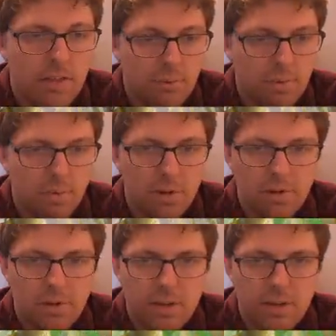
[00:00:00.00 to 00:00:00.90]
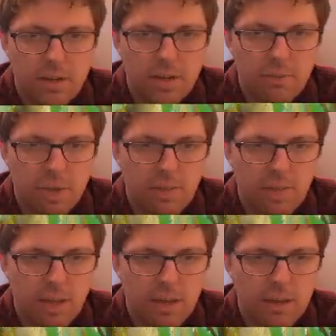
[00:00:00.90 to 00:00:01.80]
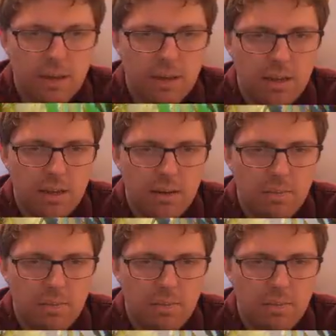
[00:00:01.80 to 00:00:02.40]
We wanted, because we can then how